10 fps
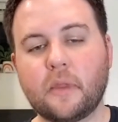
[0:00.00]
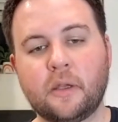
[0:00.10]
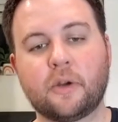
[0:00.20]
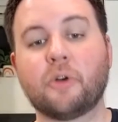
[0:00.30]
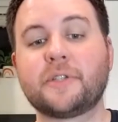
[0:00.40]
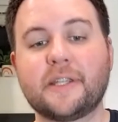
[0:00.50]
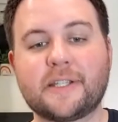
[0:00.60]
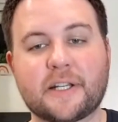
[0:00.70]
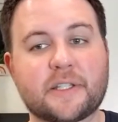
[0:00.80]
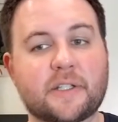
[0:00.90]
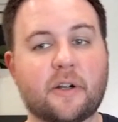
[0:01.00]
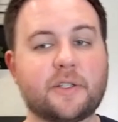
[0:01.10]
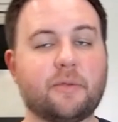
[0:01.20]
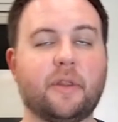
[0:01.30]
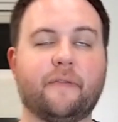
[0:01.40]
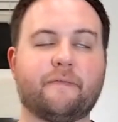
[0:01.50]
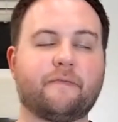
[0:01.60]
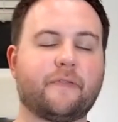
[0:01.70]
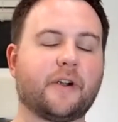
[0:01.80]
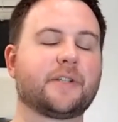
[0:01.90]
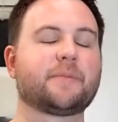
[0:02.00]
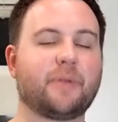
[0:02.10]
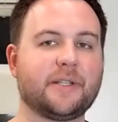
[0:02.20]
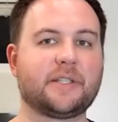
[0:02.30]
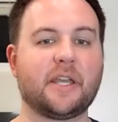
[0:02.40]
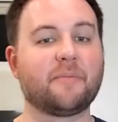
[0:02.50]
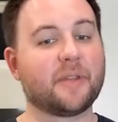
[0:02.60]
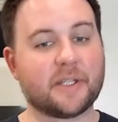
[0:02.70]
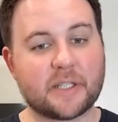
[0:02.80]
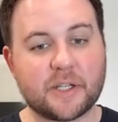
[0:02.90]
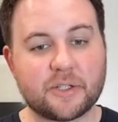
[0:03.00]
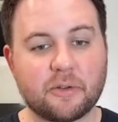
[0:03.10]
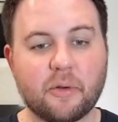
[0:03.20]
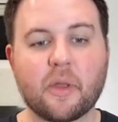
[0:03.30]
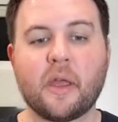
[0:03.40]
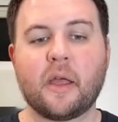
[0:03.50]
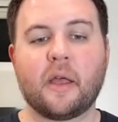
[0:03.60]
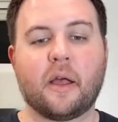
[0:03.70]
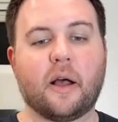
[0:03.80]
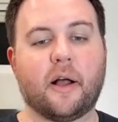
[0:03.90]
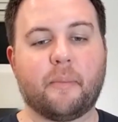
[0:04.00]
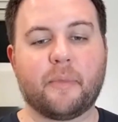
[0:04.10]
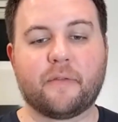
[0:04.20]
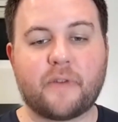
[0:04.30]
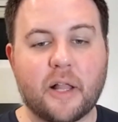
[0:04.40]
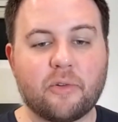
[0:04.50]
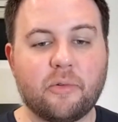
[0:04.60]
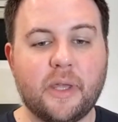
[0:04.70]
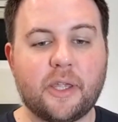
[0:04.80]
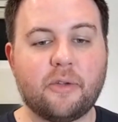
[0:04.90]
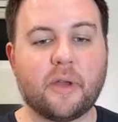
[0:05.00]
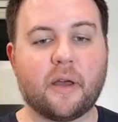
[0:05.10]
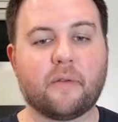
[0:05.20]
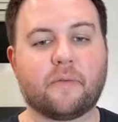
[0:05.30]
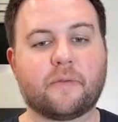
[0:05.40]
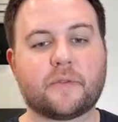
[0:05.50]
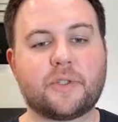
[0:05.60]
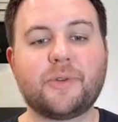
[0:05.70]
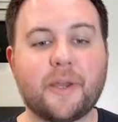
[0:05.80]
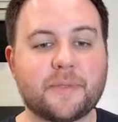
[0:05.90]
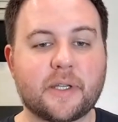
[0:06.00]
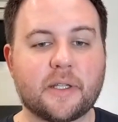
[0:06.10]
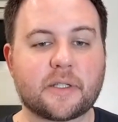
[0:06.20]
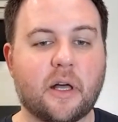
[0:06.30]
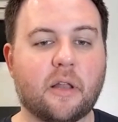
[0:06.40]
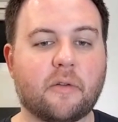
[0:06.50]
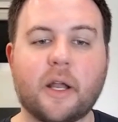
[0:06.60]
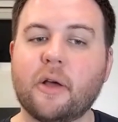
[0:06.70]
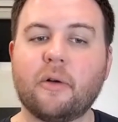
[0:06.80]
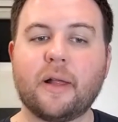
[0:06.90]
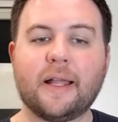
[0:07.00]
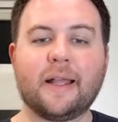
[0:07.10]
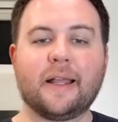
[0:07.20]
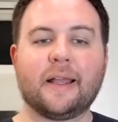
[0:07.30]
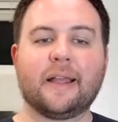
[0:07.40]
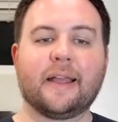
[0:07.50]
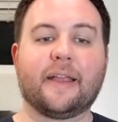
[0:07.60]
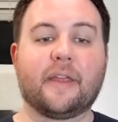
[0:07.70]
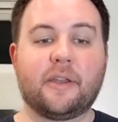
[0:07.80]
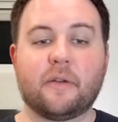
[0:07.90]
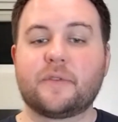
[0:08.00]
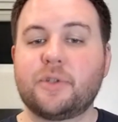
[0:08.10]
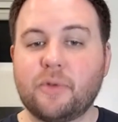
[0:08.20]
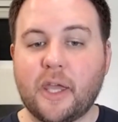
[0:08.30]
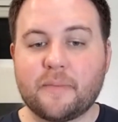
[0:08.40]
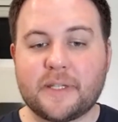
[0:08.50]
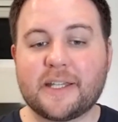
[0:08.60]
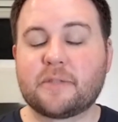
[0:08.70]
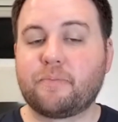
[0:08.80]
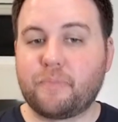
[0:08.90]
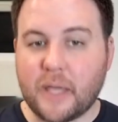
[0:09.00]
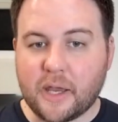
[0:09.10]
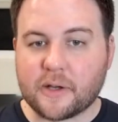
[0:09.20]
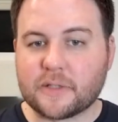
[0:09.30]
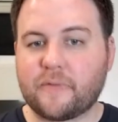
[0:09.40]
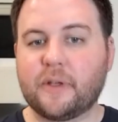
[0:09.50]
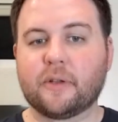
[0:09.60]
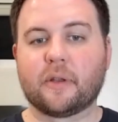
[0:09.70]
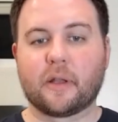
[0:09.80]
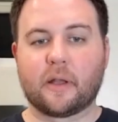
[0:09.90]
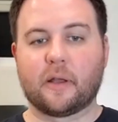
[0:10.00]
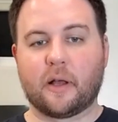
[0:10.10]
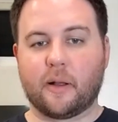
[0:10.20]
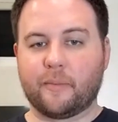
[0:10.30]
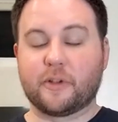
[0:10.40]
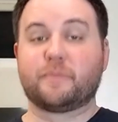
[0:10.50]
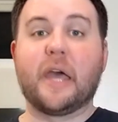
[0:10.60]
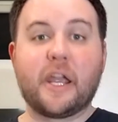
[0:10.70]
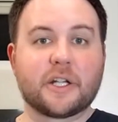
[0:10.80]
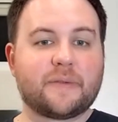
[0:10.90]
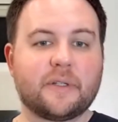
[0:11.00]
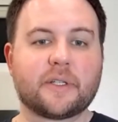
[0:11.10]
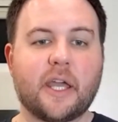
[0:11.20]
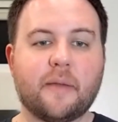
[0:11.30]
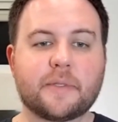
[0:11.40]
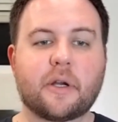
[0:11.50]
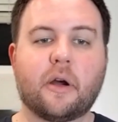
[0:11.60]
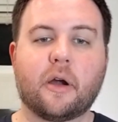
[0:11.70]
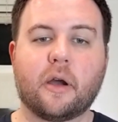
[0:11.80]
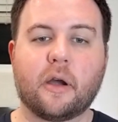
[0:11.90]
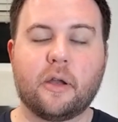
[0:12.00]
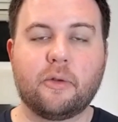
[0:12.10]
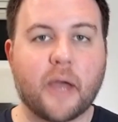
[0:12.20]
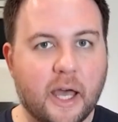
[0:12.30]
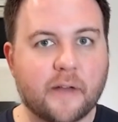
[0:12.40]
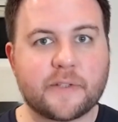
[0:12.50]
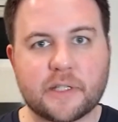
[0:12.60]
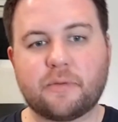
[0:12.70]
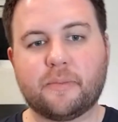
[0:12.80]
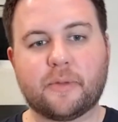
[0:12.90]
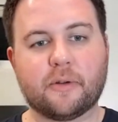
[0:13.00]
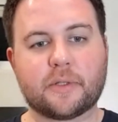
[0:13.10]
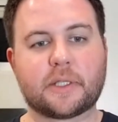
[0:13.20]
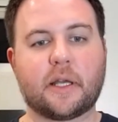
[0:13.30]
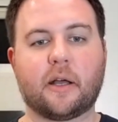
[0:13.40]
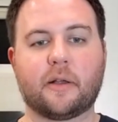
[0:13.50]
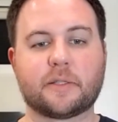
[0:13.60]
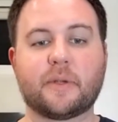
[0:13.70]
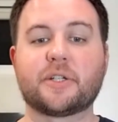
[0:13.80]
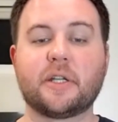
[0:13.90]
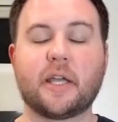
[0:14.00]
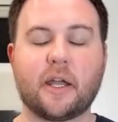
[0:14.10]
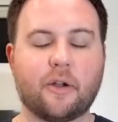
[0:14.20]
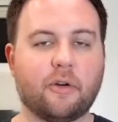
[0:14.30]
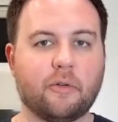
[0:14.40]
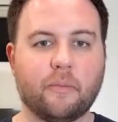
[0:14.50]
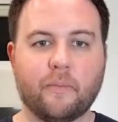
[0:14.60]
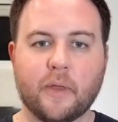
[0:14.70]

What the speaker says: you're hosting the Texas Stars, who are the first place team in the Central. The following week, you have two games against Colorado, and then you have two games against Bakersfield. Those Bakersfield games are, you have to sweep those, especially at home.